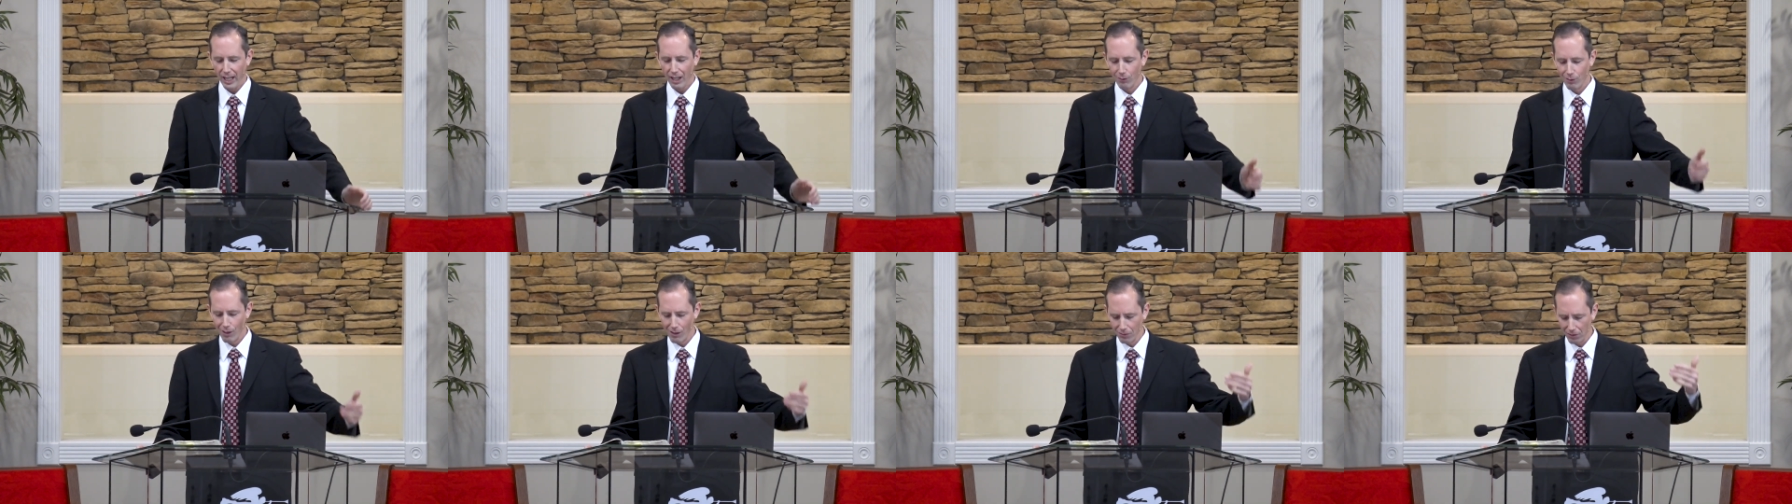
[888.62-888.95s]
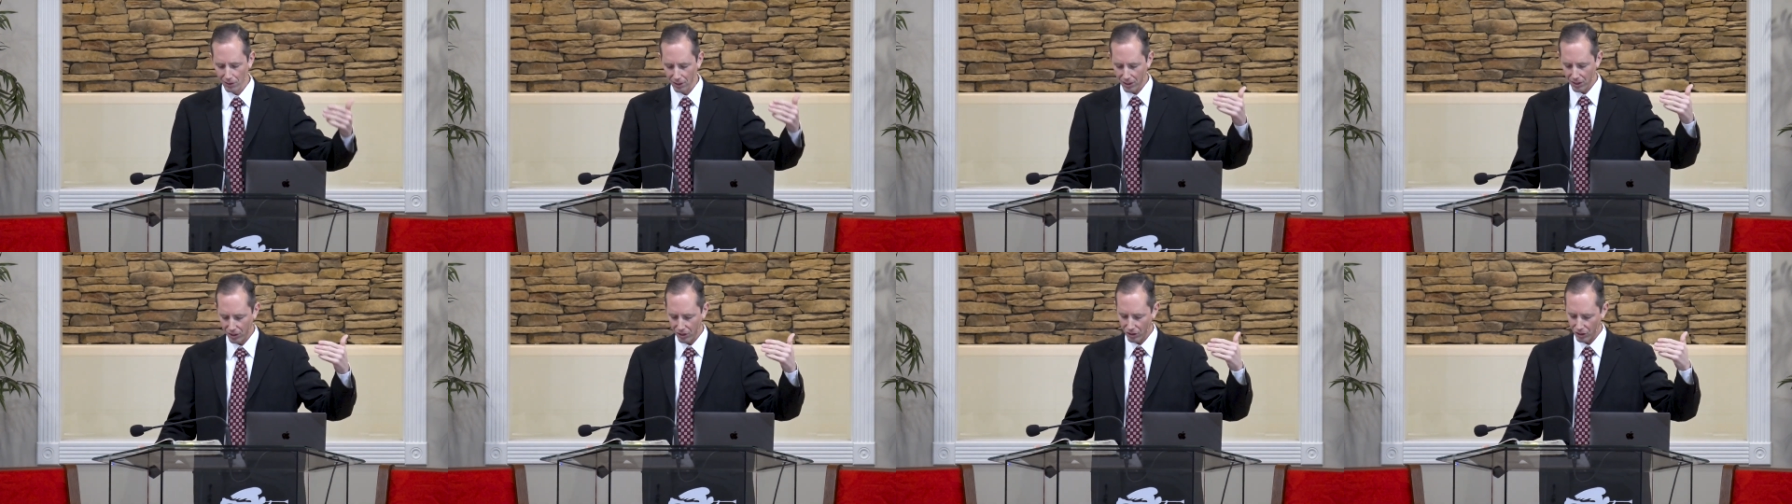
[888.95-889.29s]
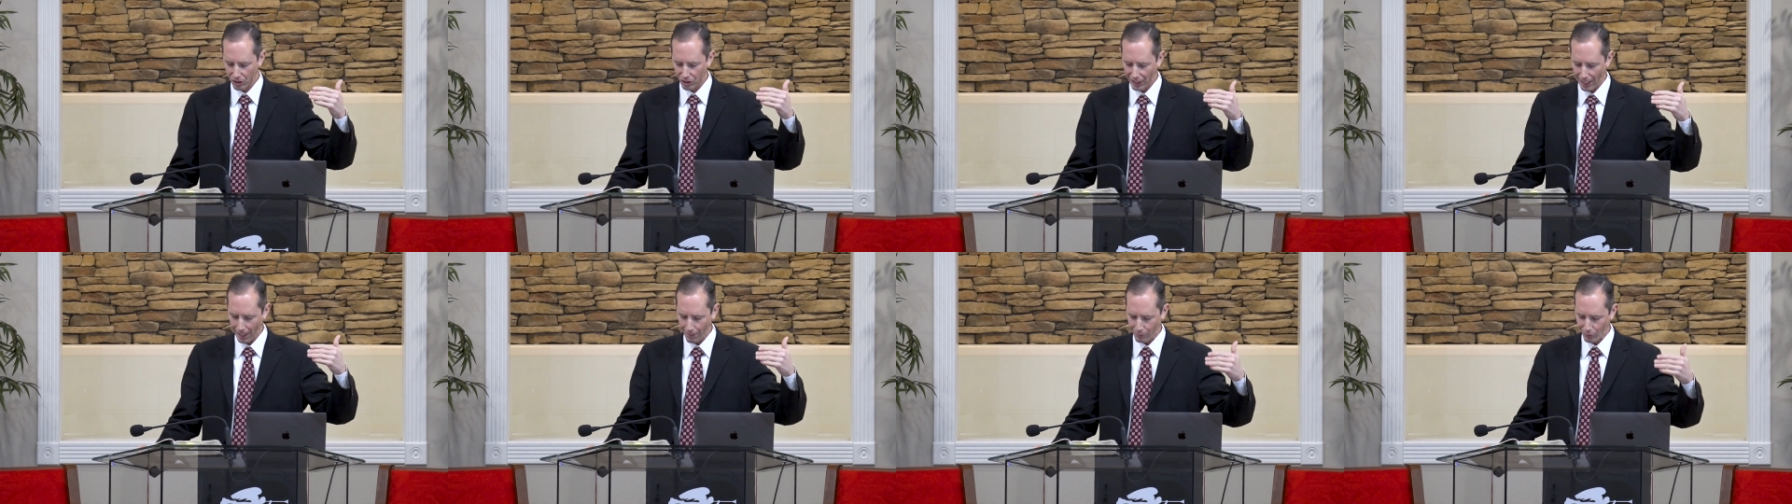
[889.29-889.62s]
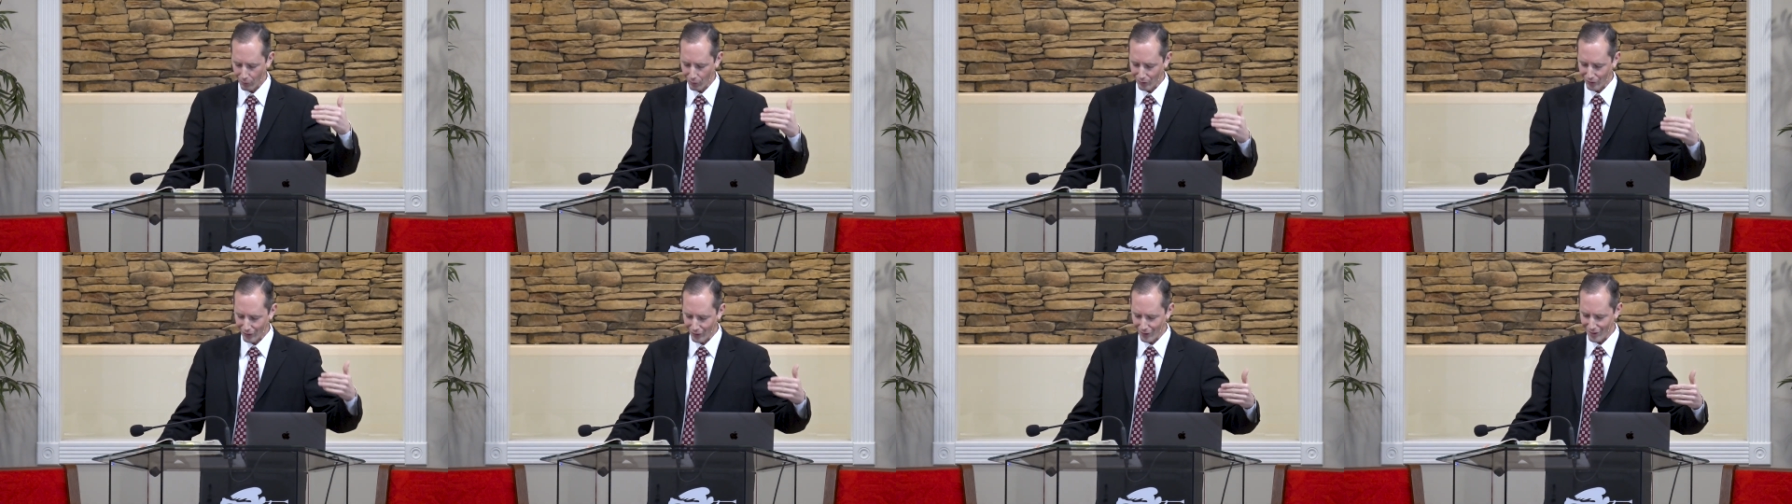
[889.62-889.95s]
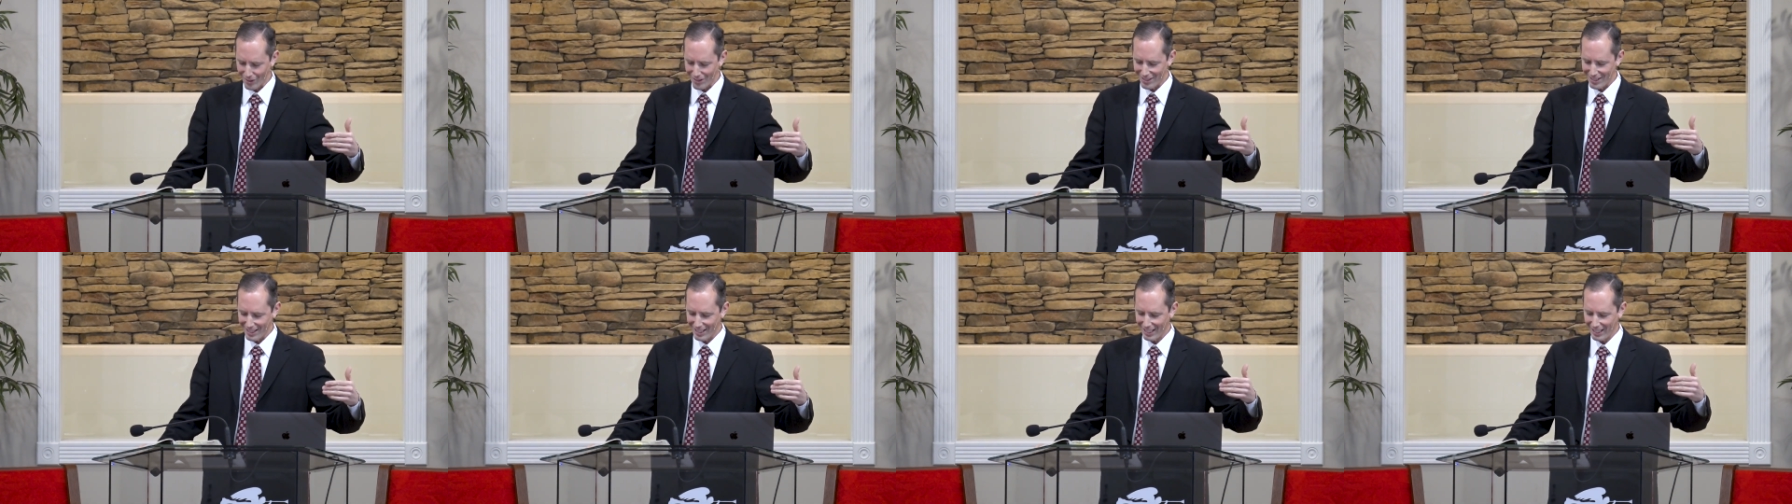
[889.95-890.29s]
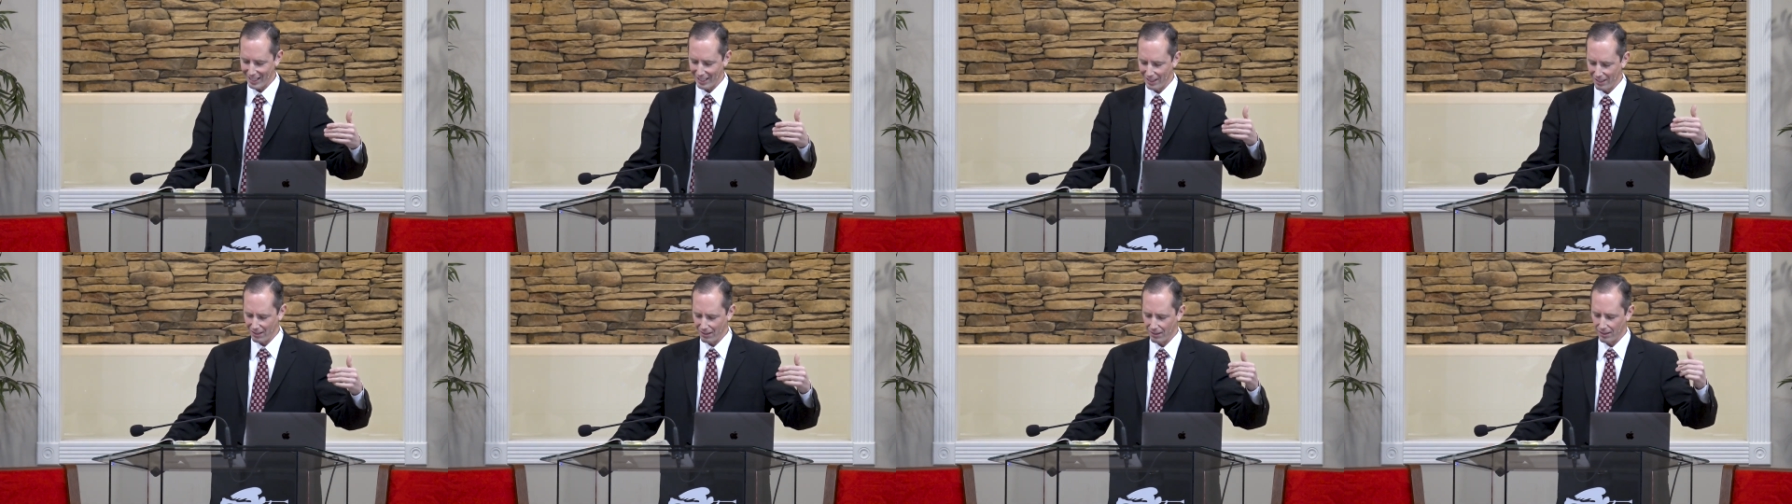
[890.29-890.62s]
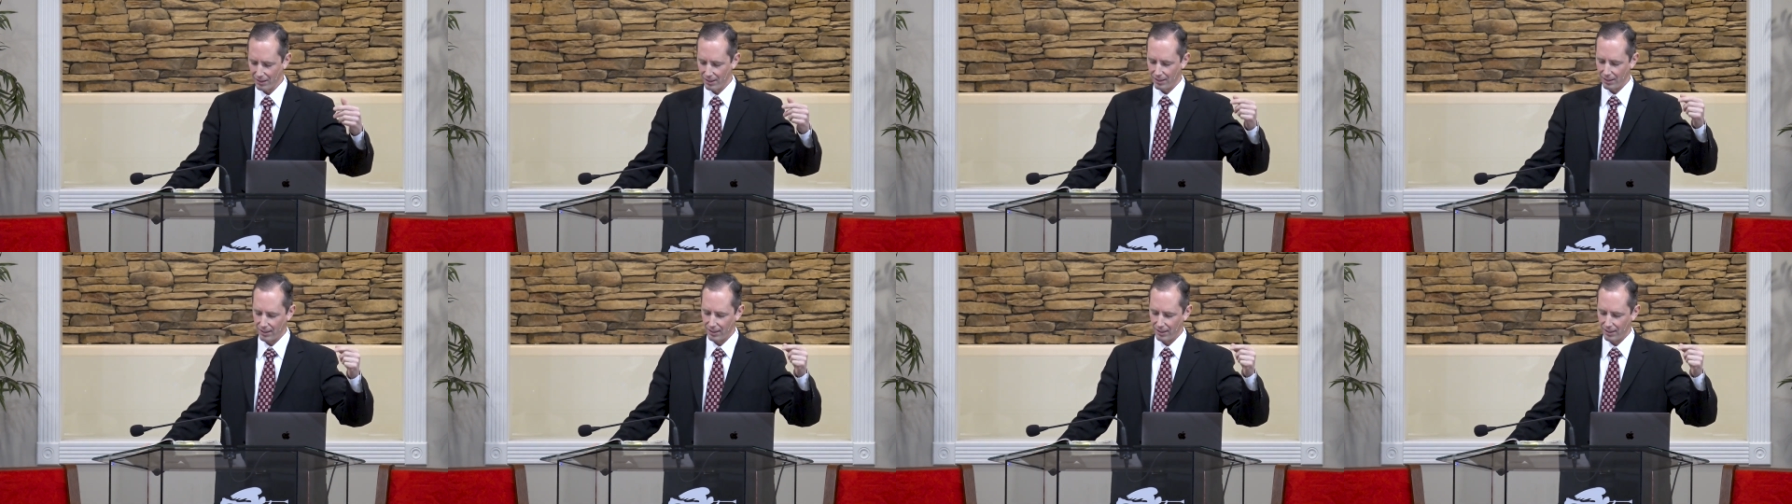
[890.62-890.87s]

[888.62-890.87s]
In Revelation chapter 13,